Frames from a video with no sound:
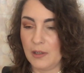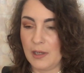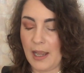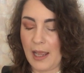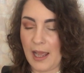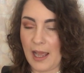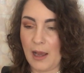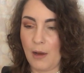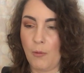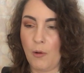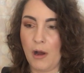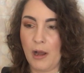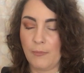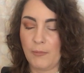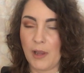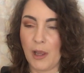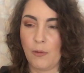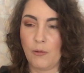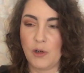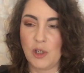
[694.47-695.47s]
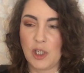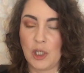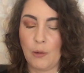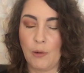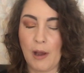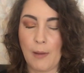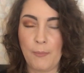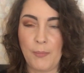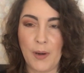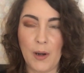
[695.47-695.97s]
how I'm going to
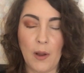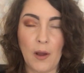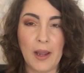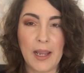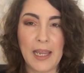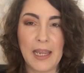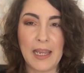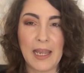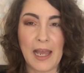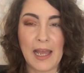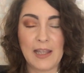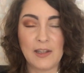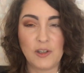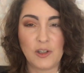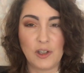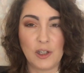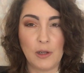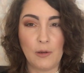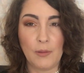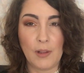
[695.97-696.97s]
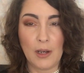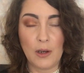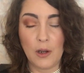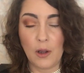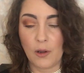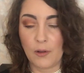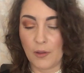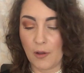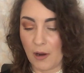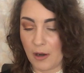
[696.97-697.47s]
apply it as to the
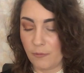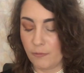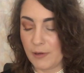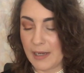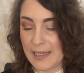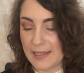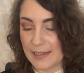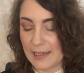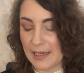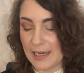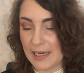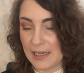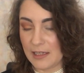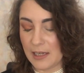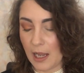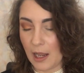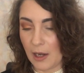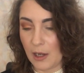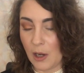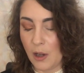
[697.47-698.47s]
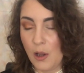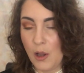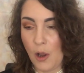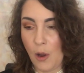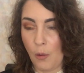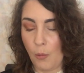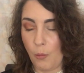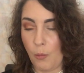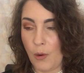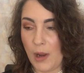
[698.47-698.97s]
look that I recently done
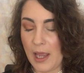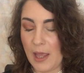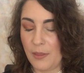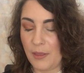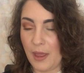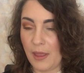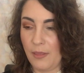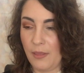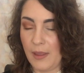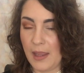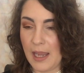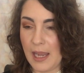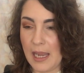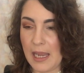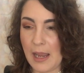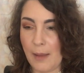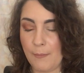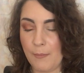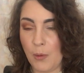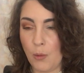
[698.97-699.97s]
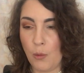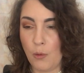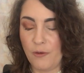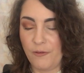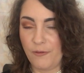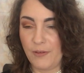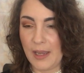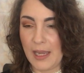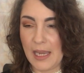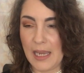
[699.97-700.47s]
with the
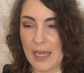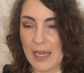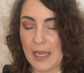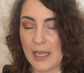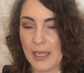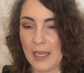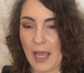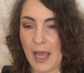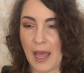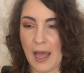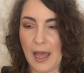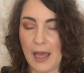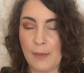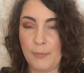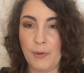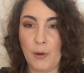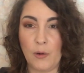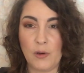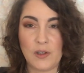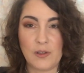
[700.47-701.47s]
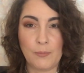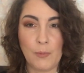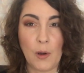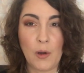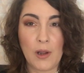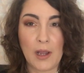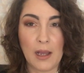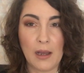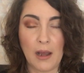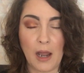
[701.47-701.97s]
Morphe Bronze
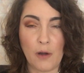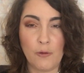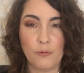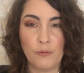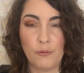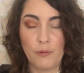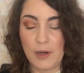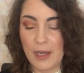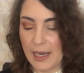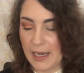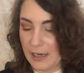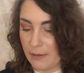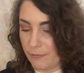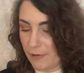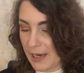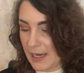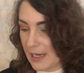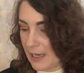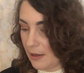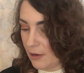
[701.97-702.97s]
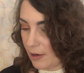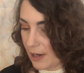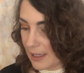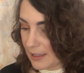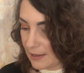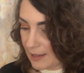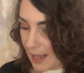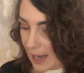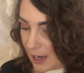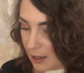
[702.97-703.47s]
Mocha. I really, really
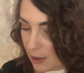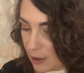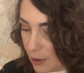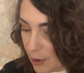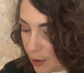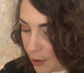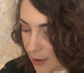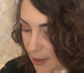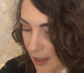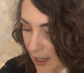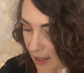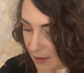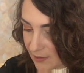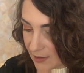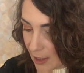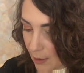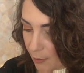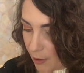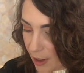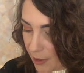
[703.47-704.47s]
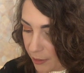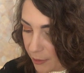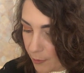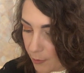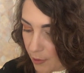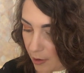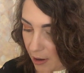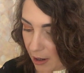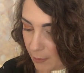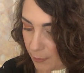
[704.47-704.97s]
like that look. So I
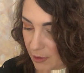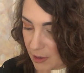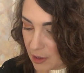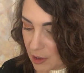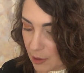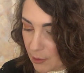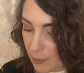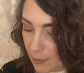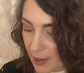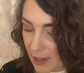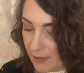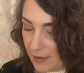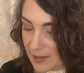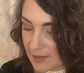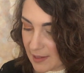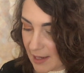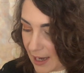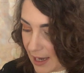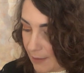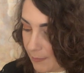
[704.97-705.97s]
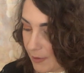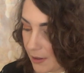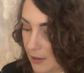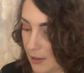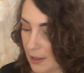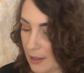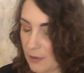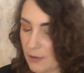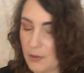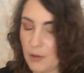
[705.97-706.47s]
thought I would do the same,
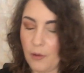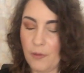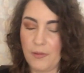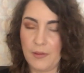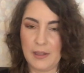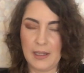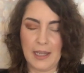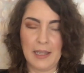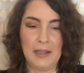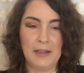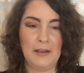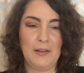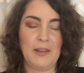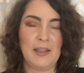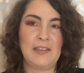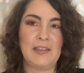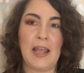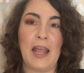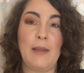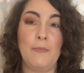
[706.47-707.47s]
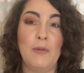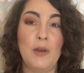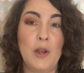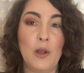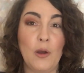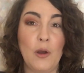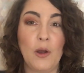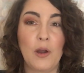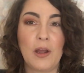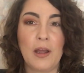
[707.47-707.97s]
not the same
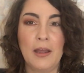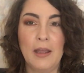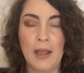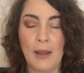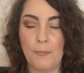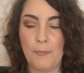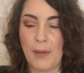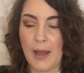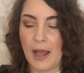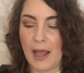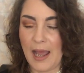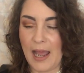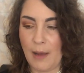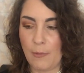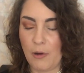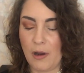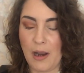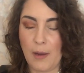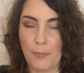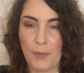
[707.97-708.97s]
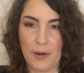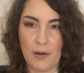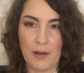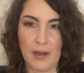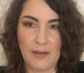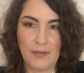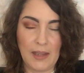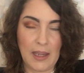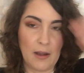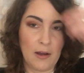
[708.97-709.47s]
look, but how I
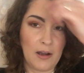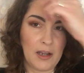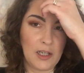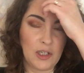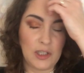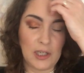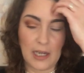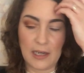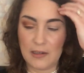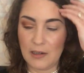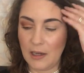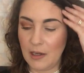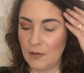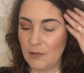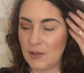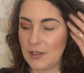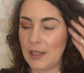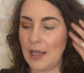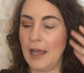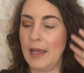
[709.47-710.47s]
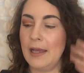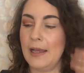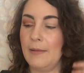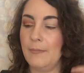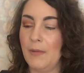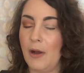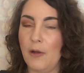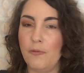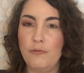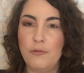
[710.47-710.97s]
applied the eyeshadows.
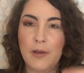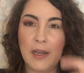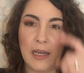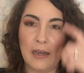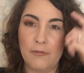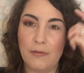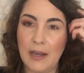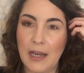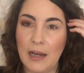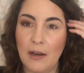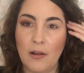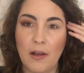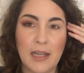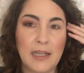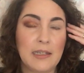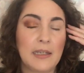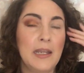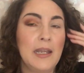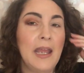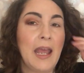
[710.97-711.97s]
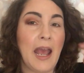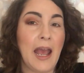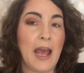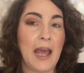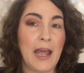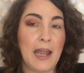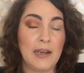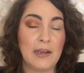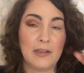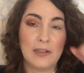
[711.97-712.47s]
I really, really liked.
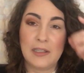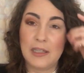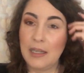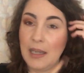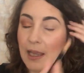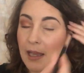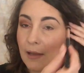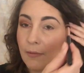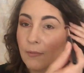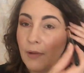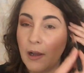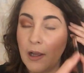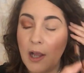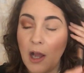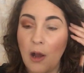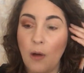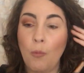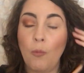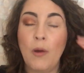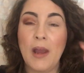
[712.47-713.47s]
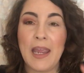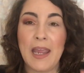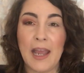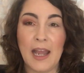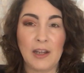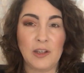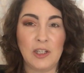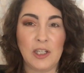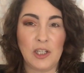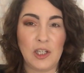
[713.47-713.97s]
And yeah, I can't wait
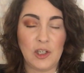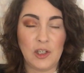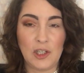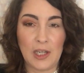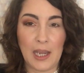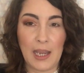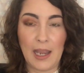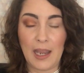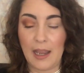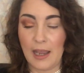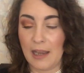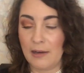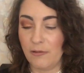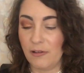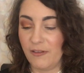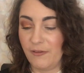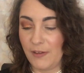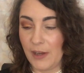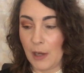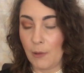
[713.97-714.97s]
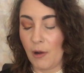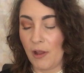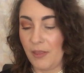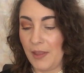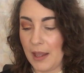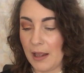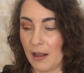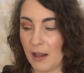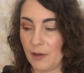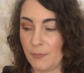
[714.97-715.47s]
actually to share a review. I
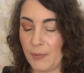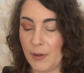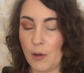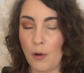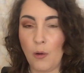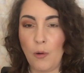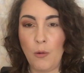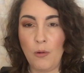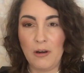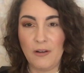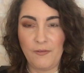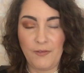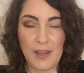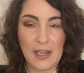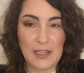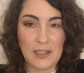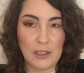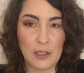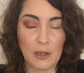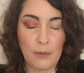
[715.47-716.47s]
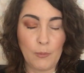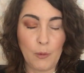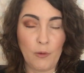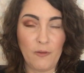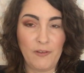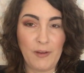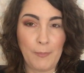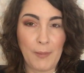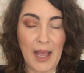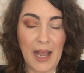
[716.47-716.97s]
think I'll put all of these new
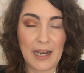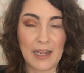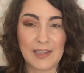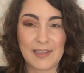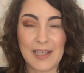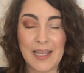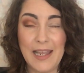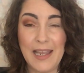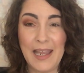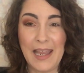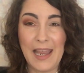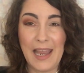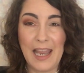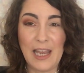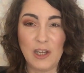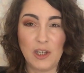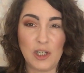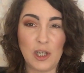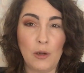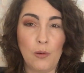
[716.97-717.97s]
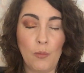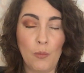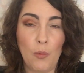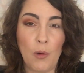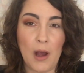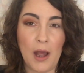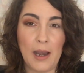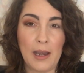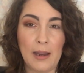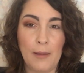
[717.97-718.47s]
Morphe palettes into
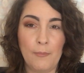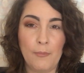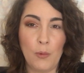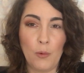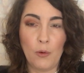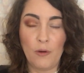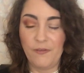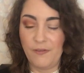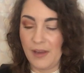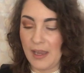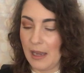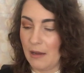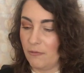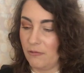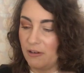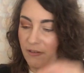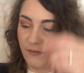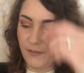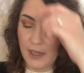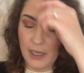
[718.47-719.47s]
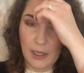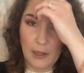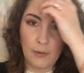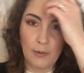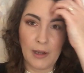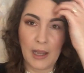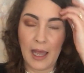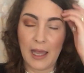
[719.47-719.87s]
one Morphe review